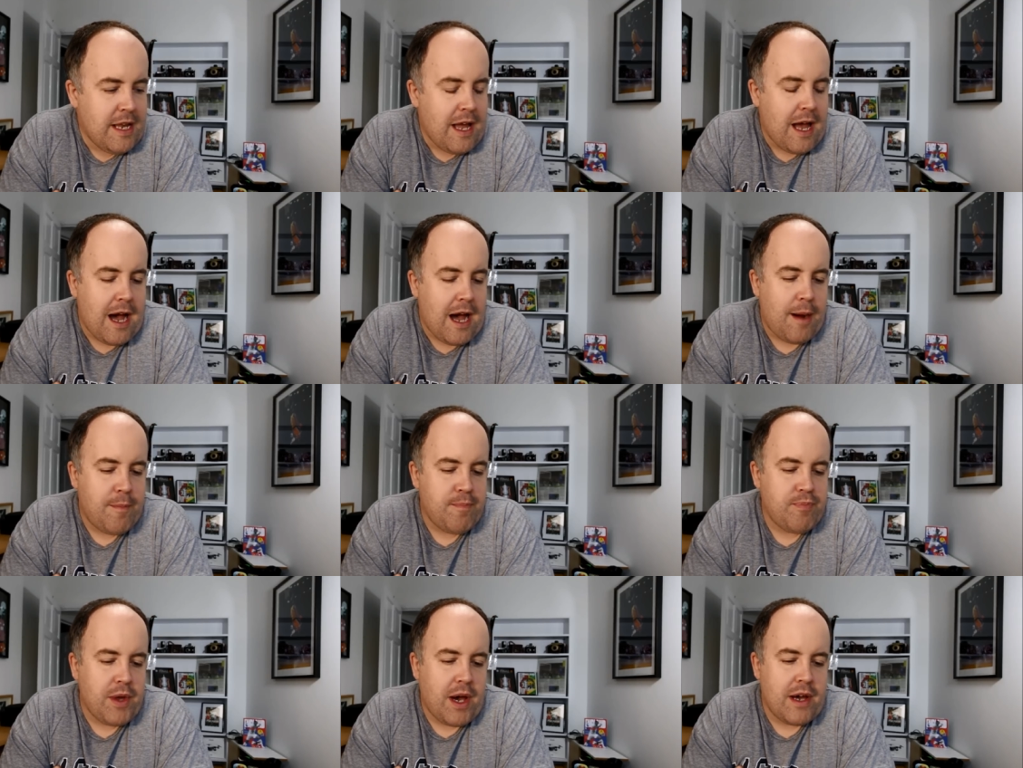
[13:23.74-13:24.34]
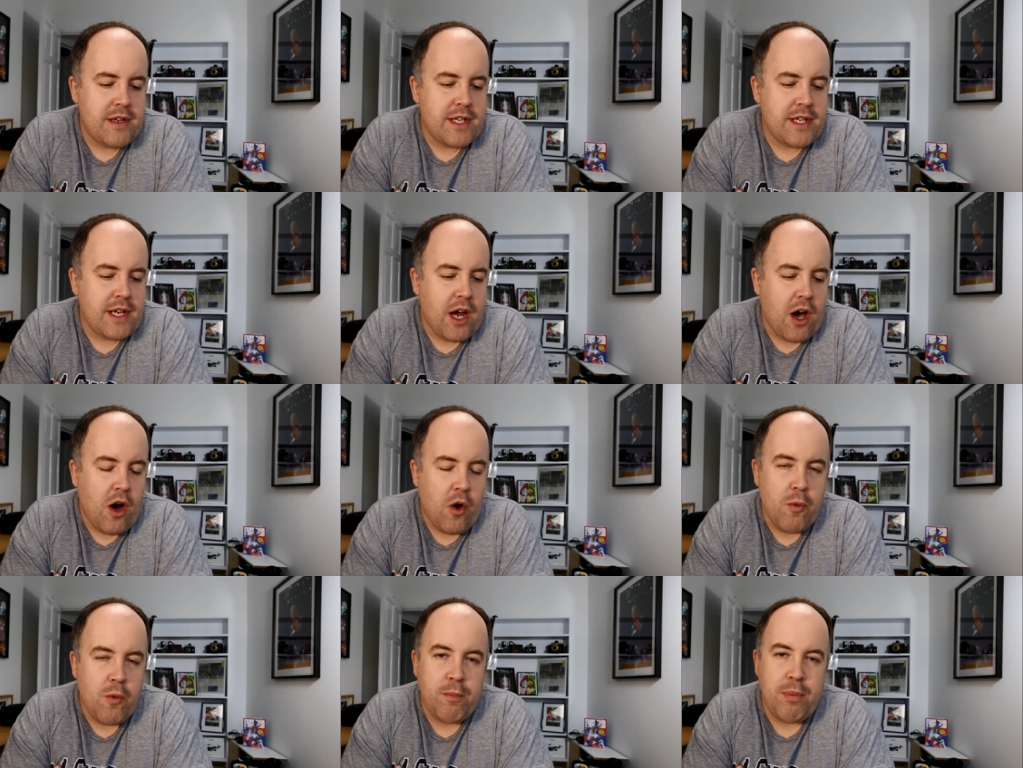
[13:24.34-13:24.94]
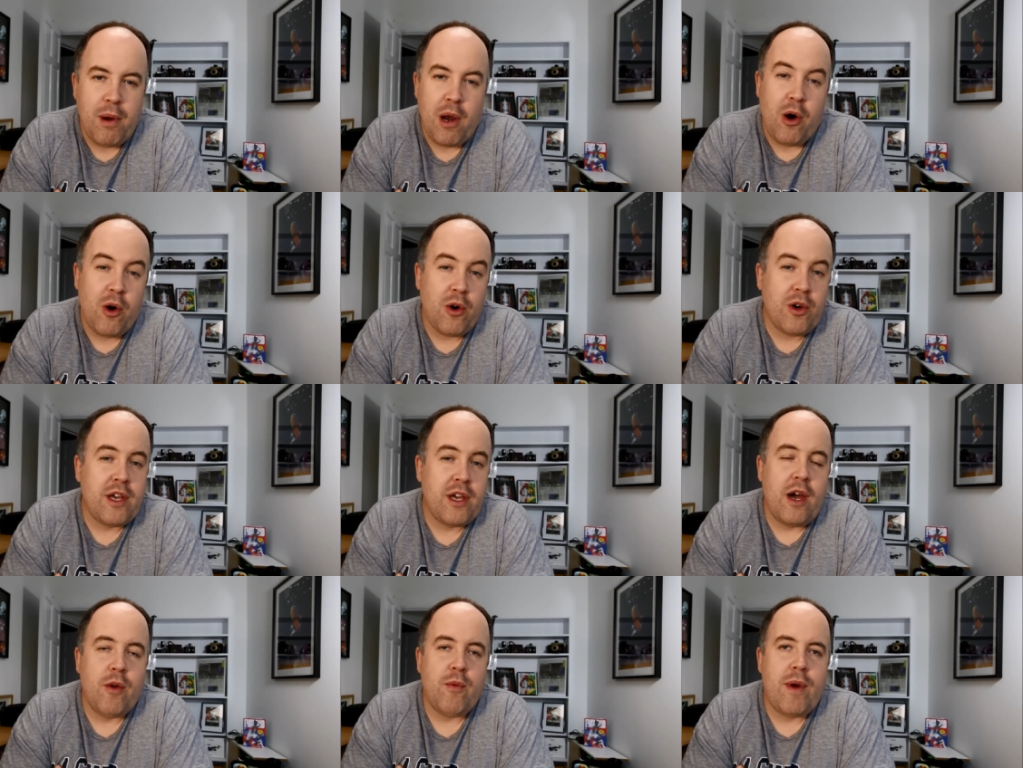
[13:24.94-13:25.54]
I did a whole
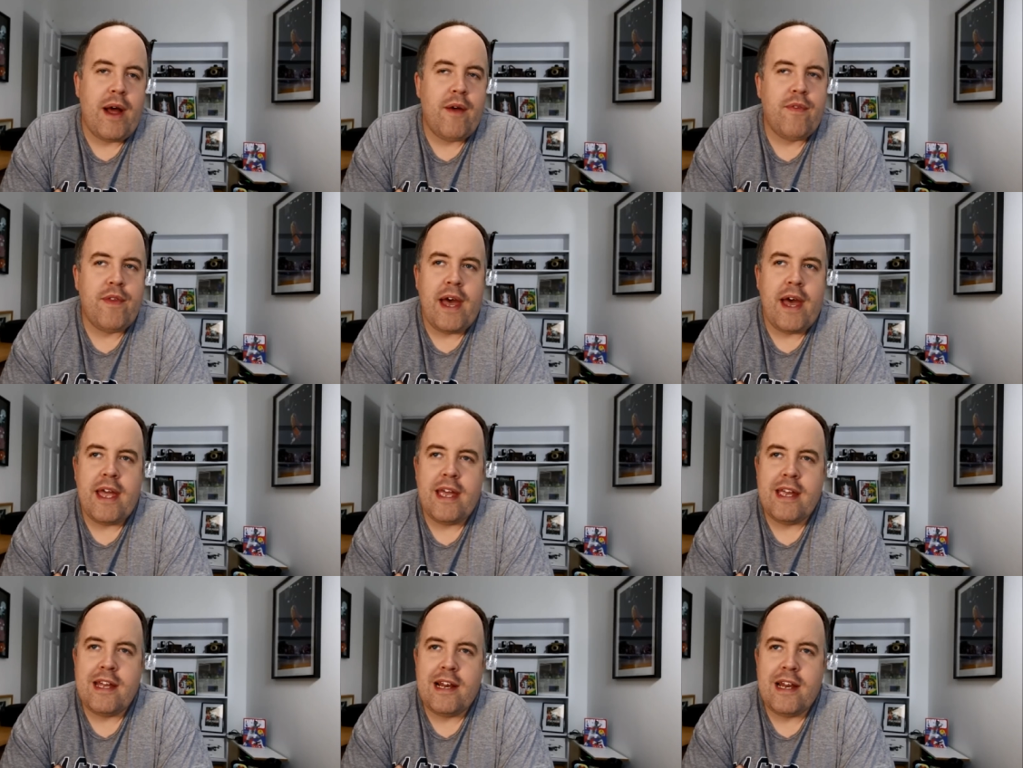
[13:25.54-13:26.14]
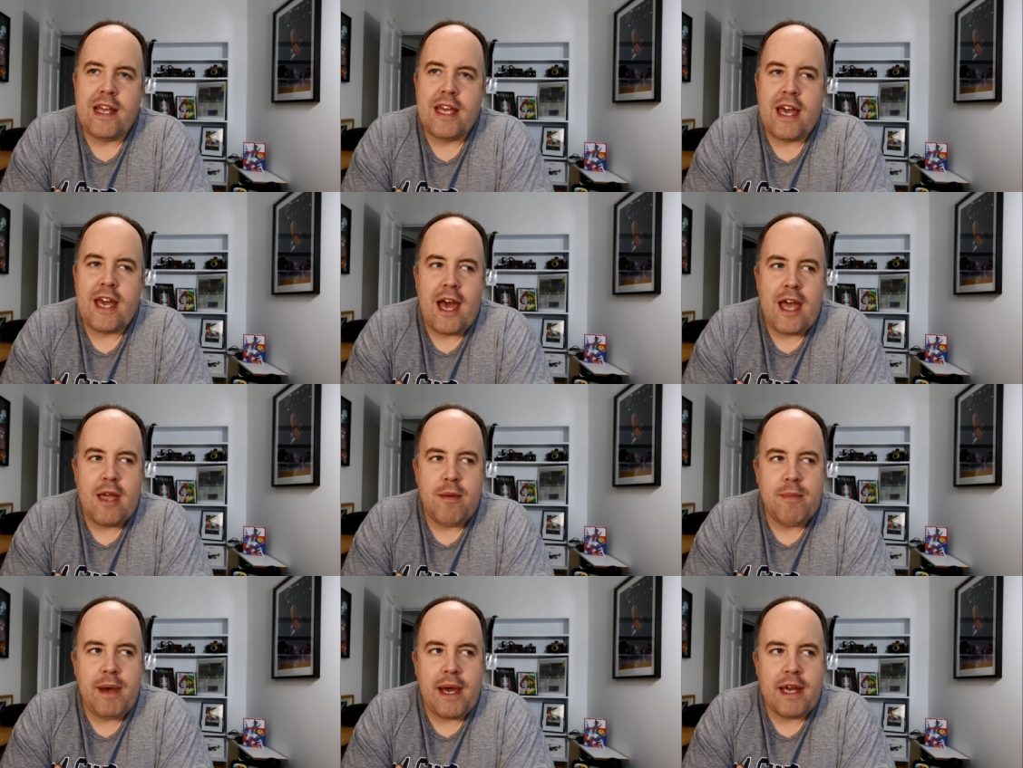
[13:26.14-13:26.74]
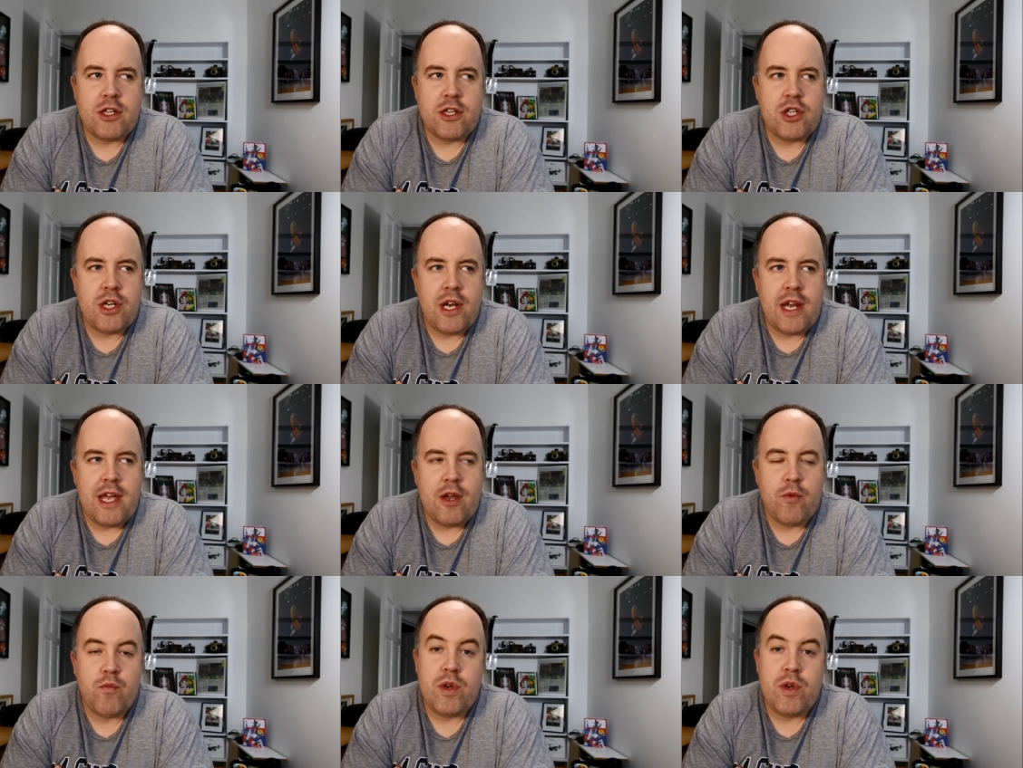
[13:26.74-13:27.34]
blog around that England game,
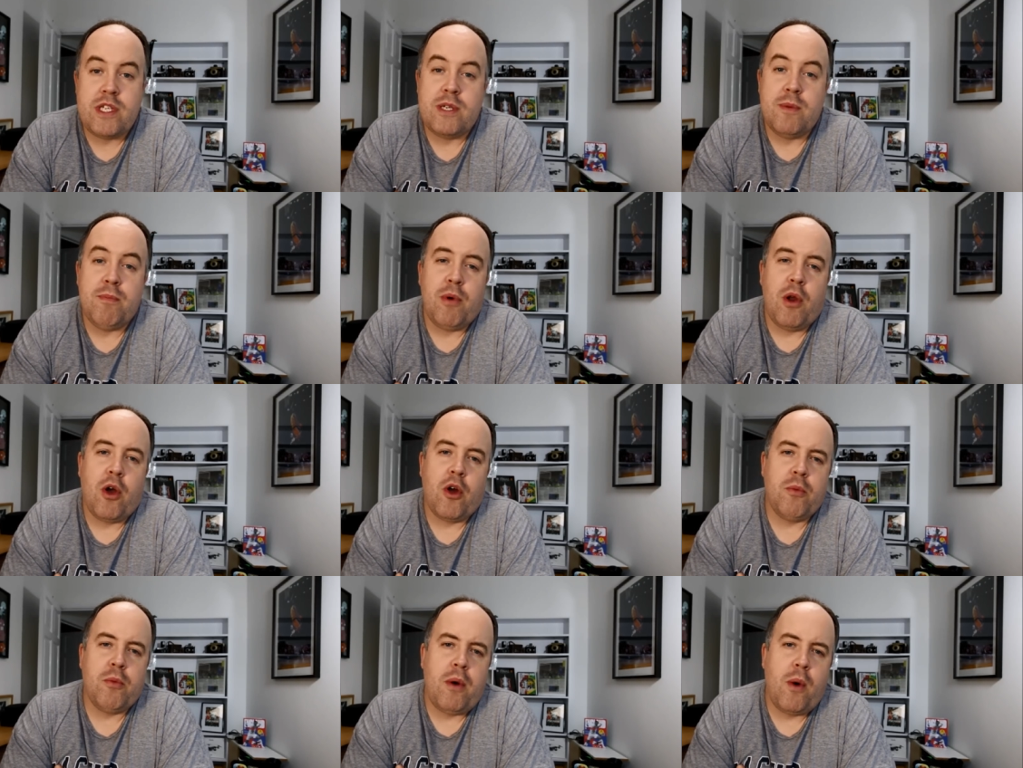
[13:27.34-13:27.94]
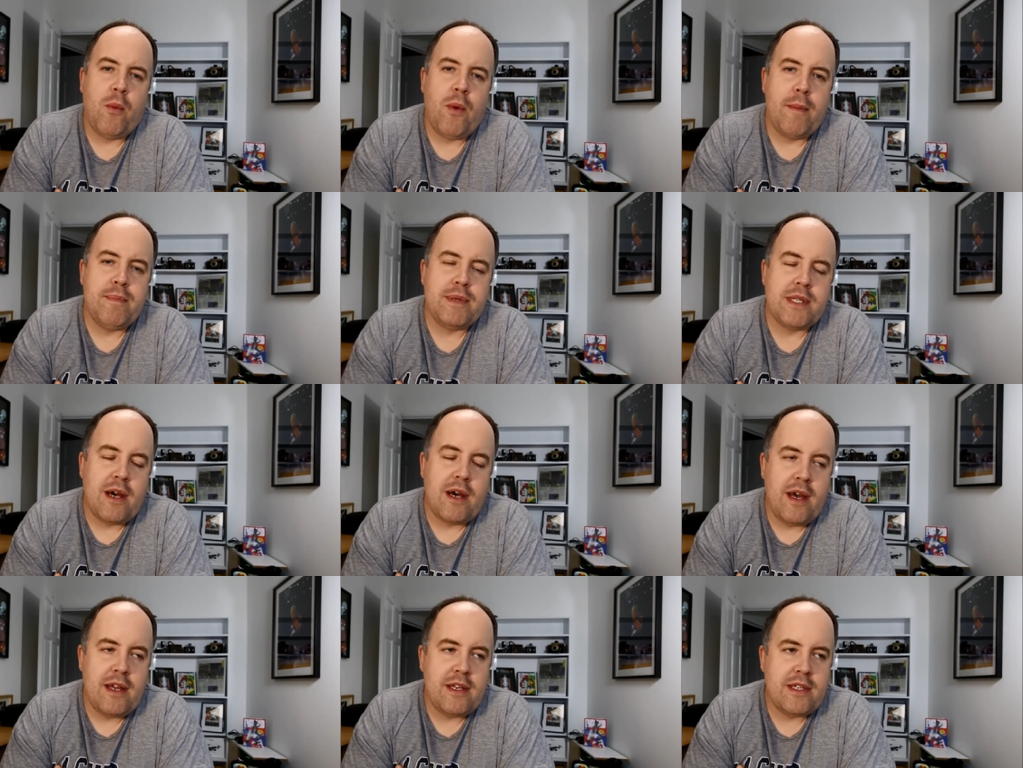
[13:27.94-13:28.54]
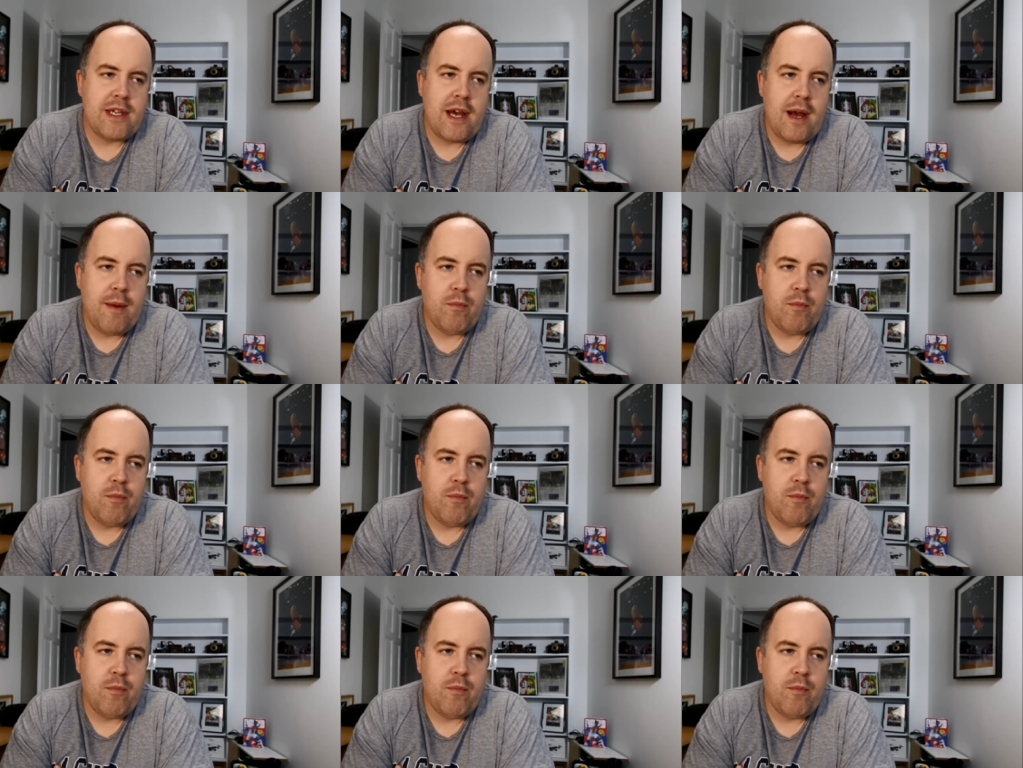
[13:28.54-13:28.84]
actually, a written blog on my website,